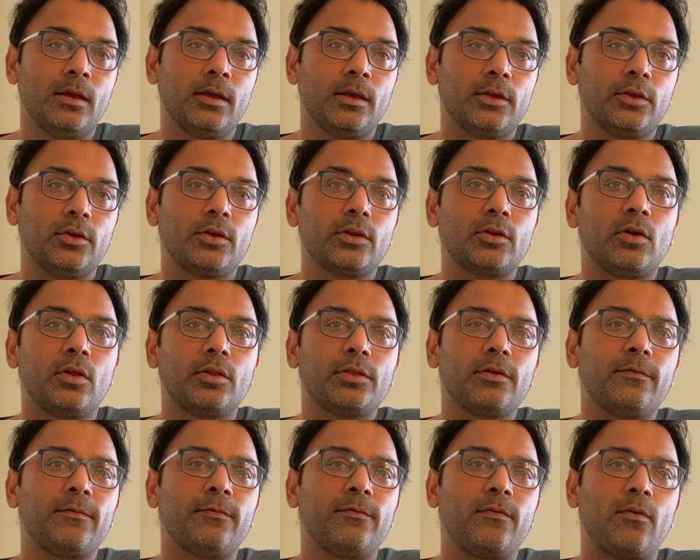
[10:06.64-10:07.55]
You can
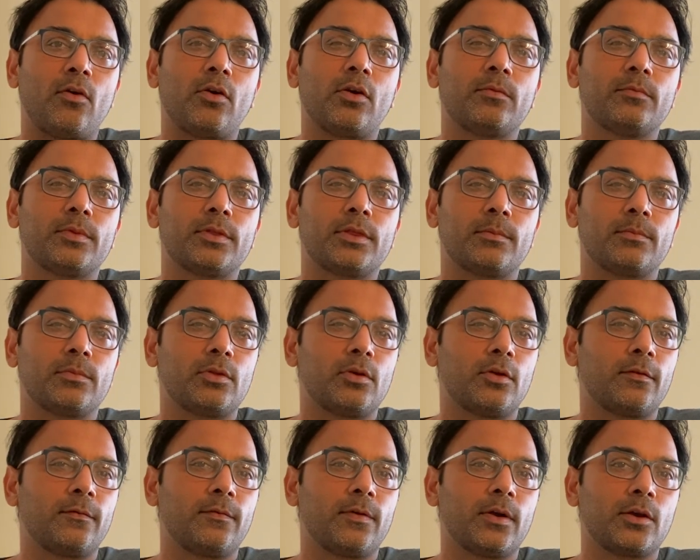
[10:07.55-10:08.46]
also form some
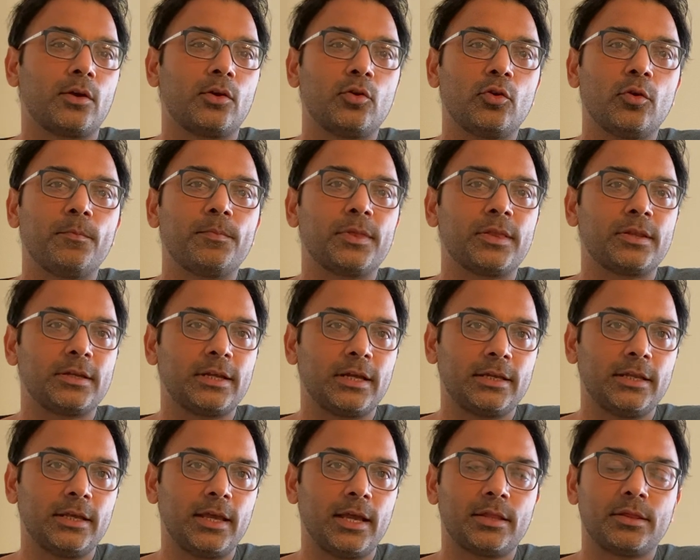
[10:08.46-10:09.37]
sort of a group
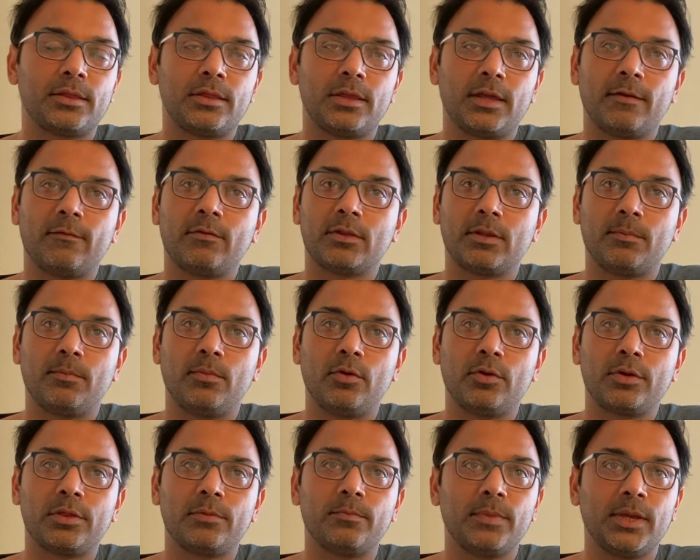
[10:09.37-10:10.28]
study and save on the
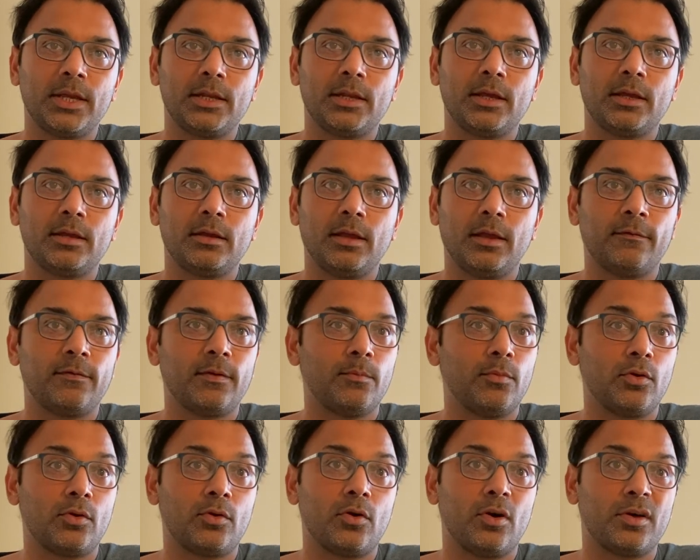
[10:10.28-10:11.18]
books, meaning if a
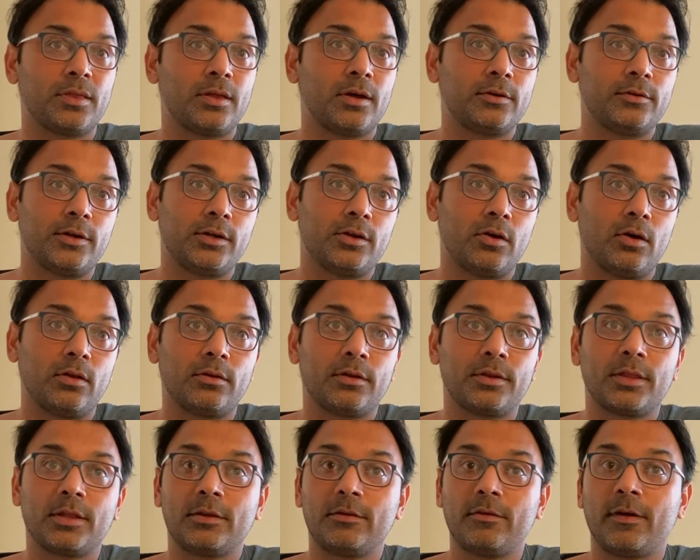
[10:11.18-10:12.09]
book costs
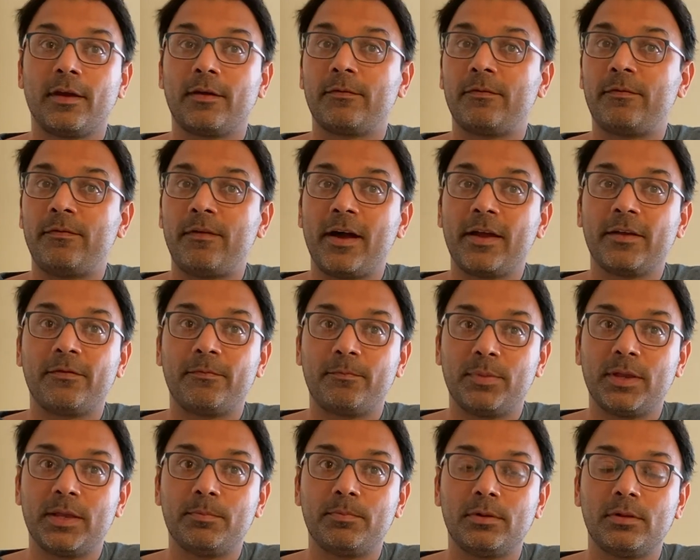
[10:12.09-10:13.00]
$100 and you have 5
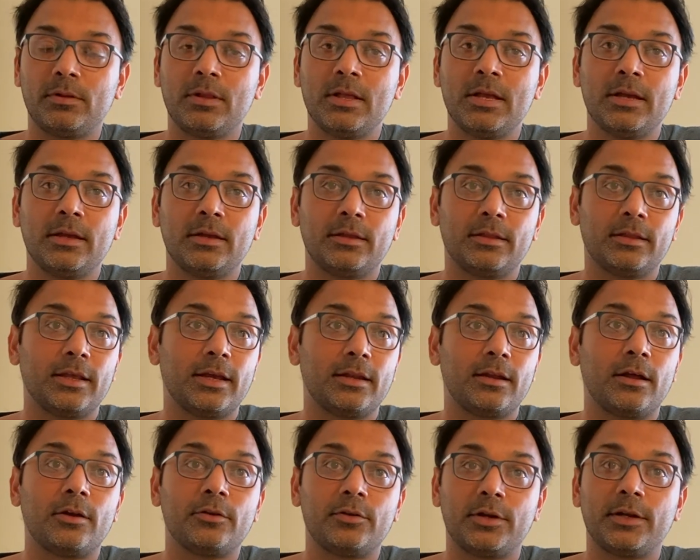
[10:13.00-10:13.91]
people, then
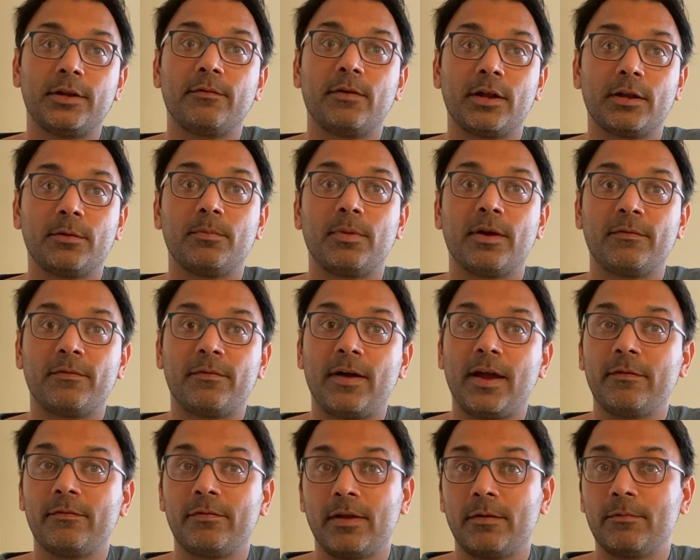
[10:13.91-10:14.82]
100 divided by
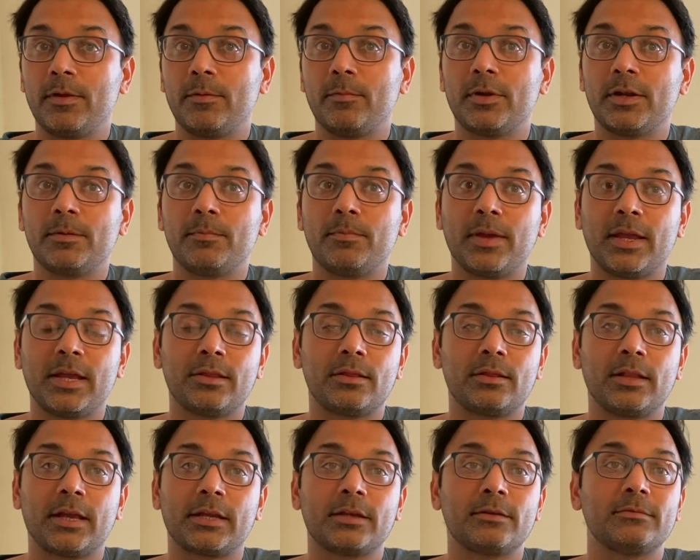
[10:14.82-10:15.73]
5, everybody pays
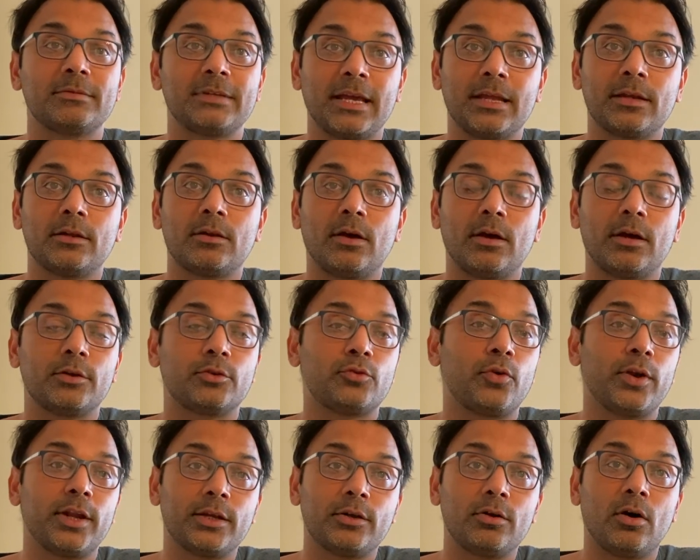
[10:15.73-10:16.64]
like
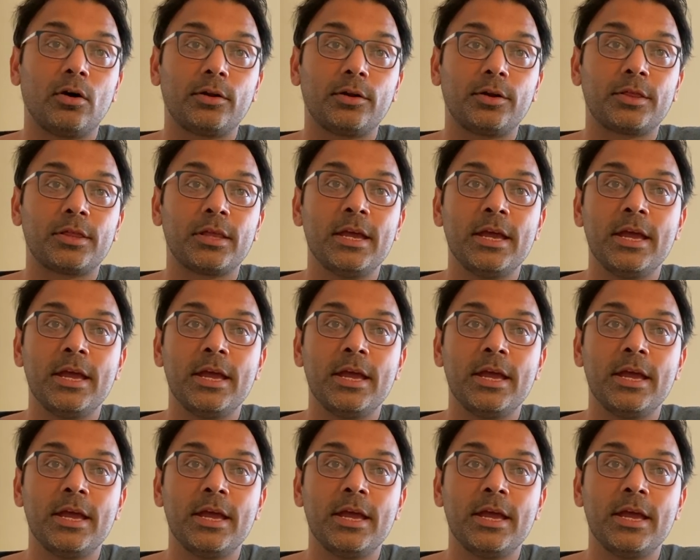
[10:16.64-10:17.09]
$20,